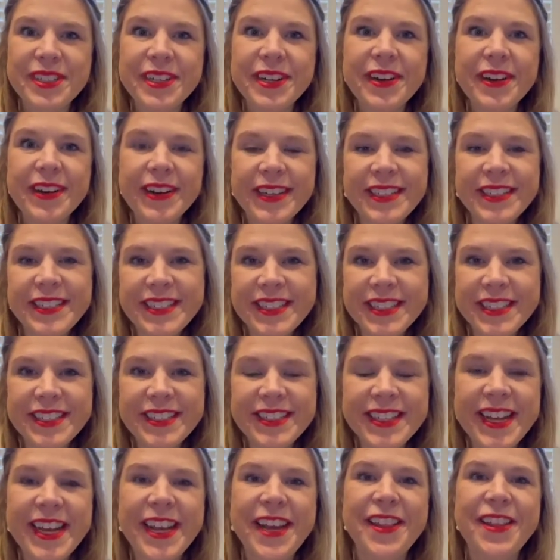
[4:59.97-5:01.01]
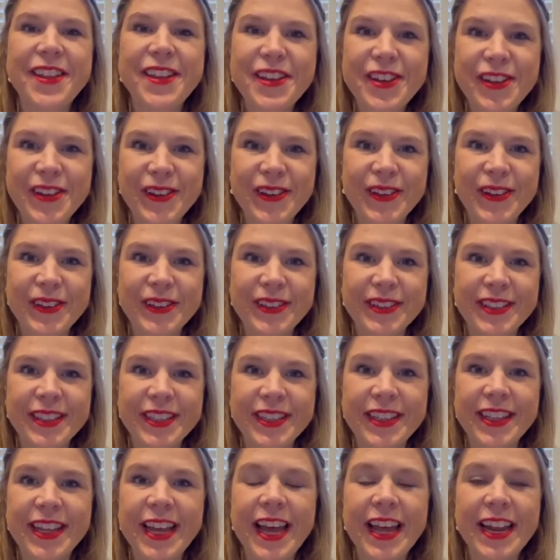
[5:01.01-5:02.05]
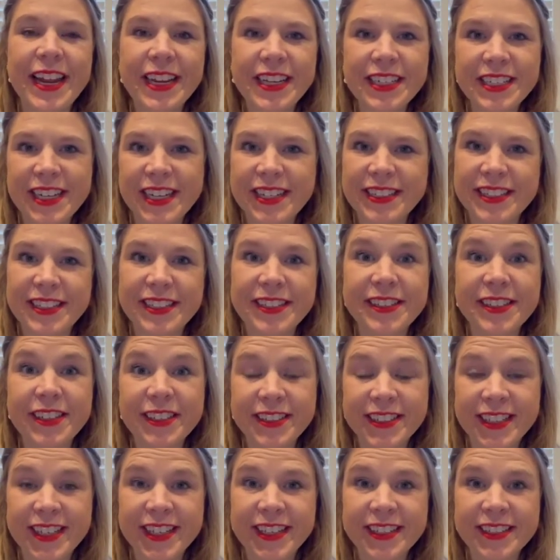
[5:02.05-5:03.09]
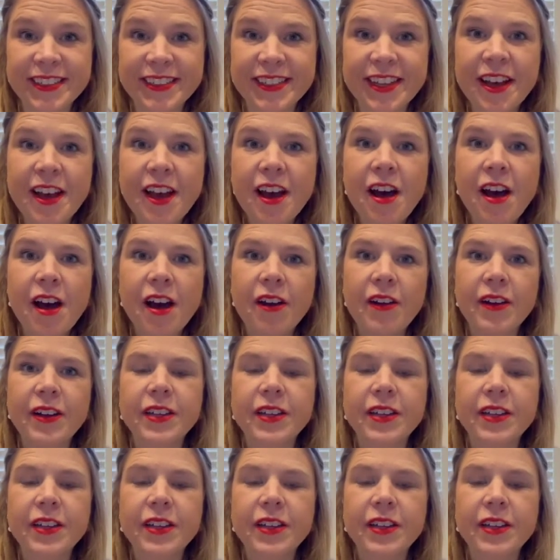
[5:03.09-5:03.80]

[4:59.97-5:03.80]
delighted to hear the news that the NHS in Sussex are